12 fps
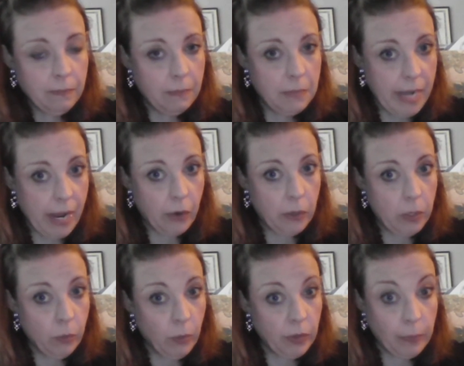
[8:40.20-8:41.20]
Now
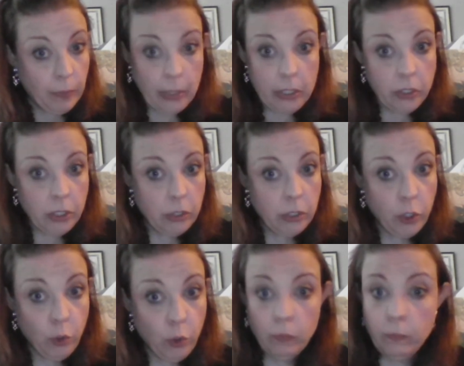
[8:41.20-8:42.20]
you want the priesthood too?